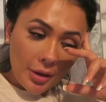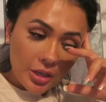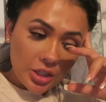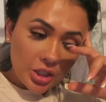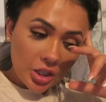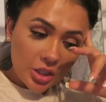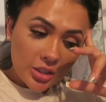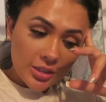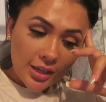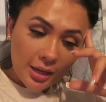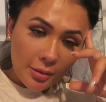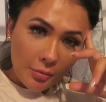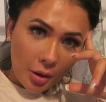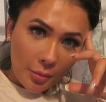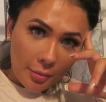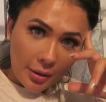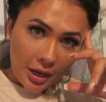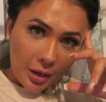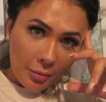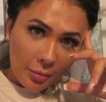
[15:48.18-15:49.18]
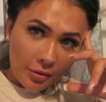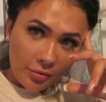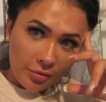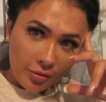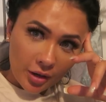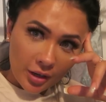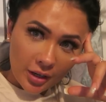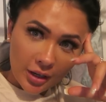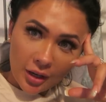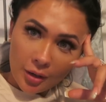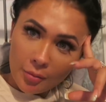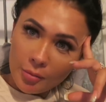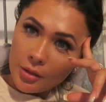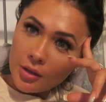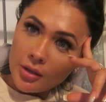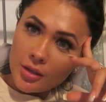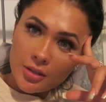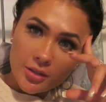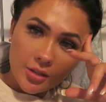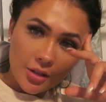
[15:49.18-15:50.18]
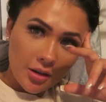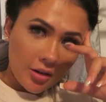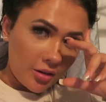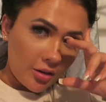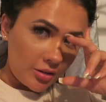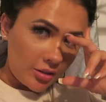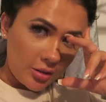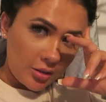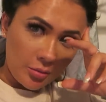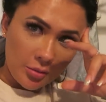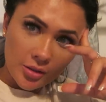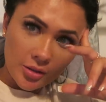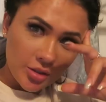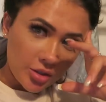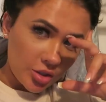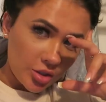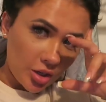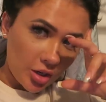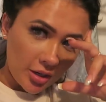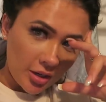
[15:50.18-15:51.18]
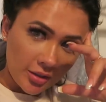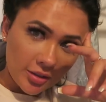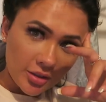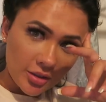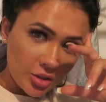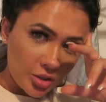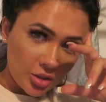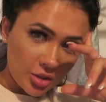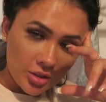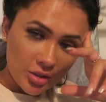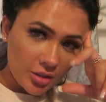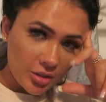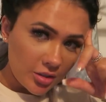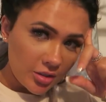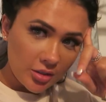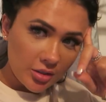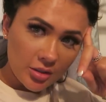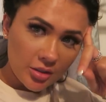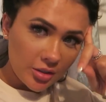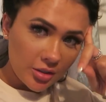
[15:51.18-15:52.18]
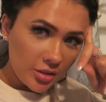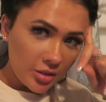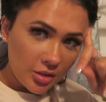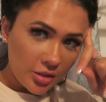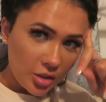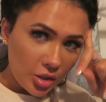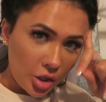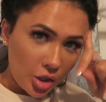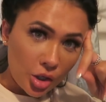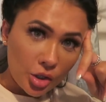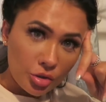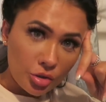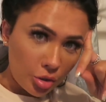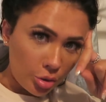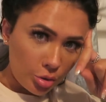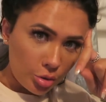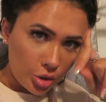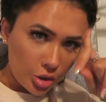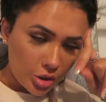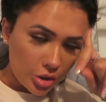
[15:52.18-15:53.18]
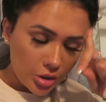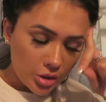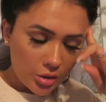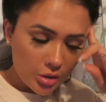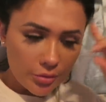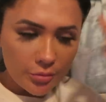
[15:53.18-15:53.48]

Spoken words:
I'm actually gonna take my makeup off right now because I can't deal with this shine. It's just atrocious.